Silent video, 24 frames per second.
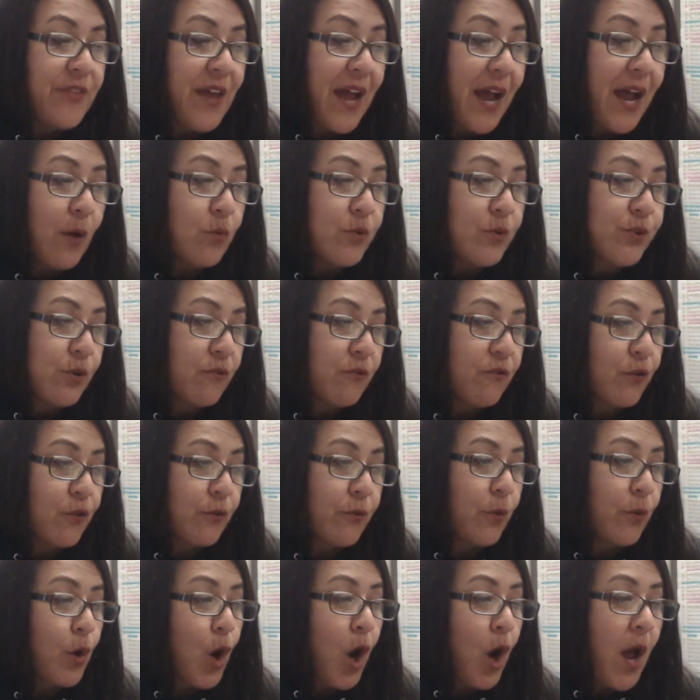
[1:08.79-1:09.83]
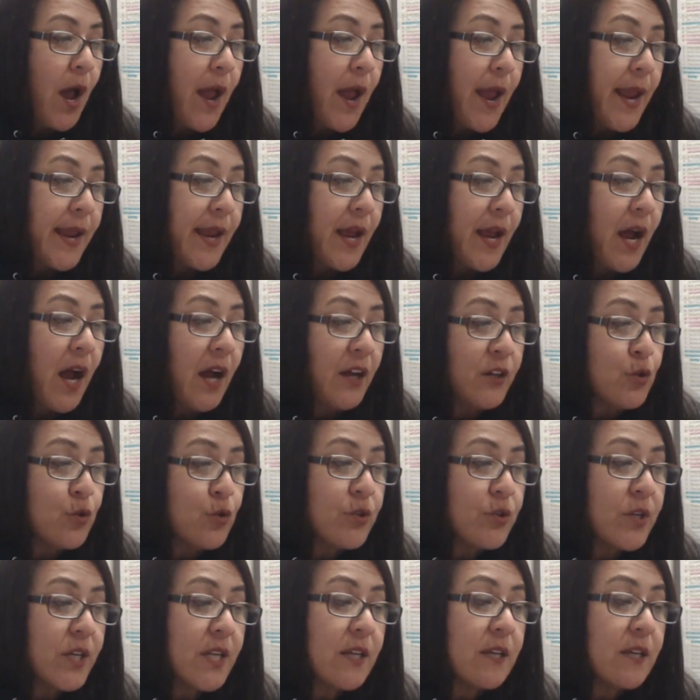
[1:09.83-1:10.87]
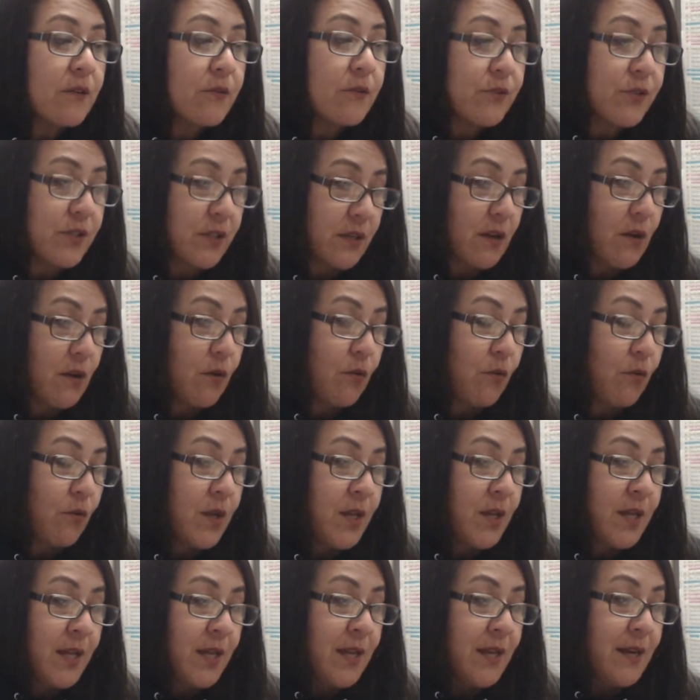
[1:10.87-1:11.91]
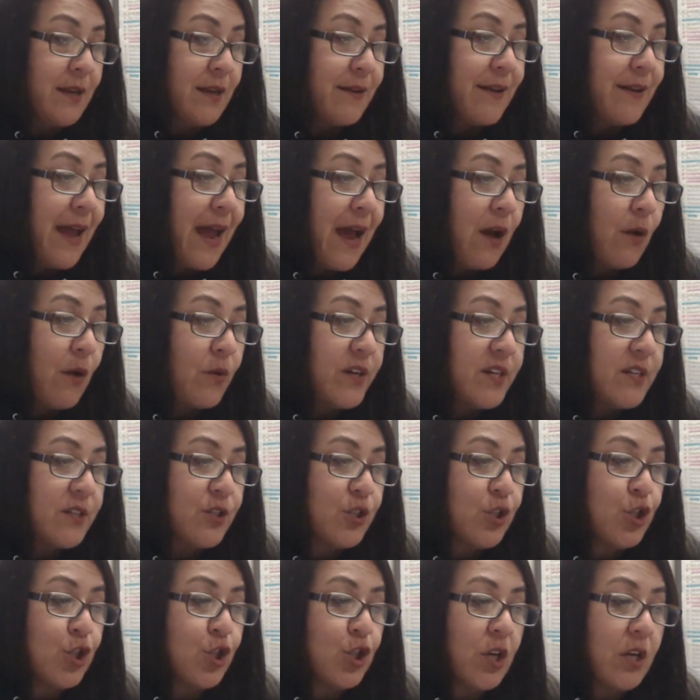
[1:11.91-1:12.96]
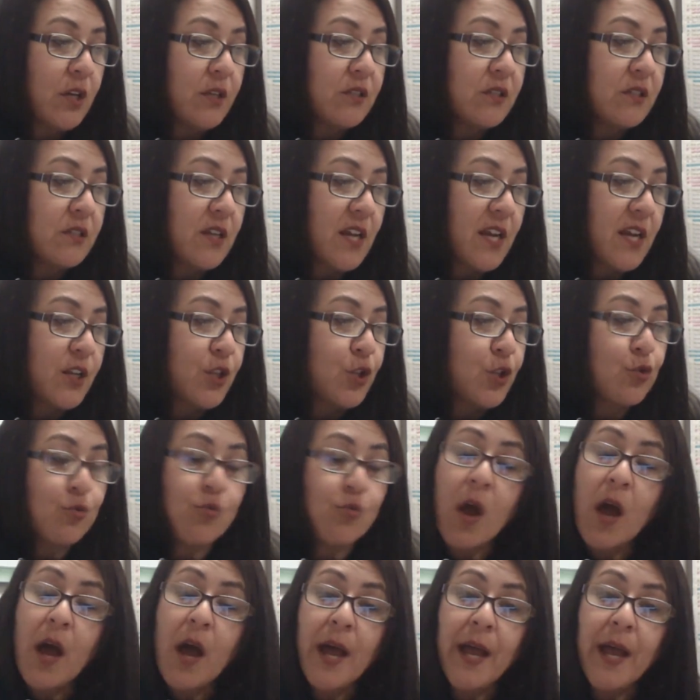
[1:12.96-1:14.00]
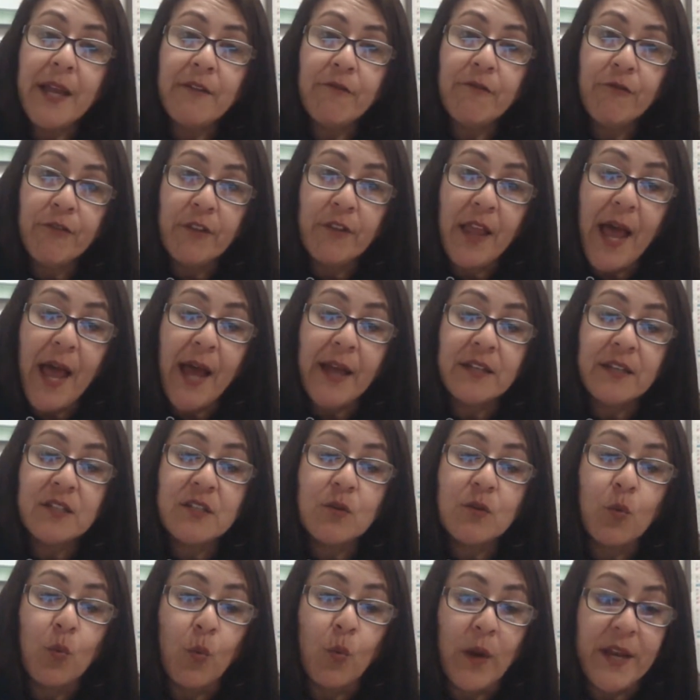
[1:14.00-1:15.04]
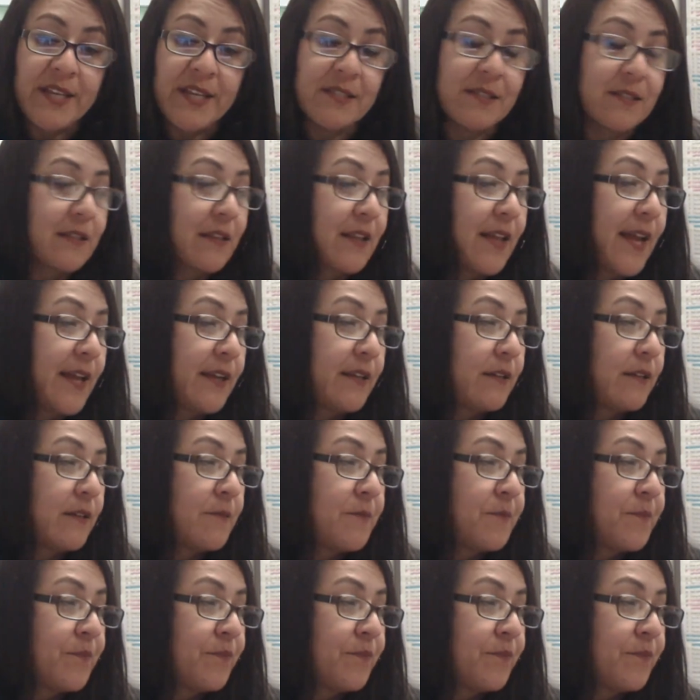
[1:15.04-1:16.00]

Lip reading: That was over 100 years ago. Now it is just a dry, flat wasteland.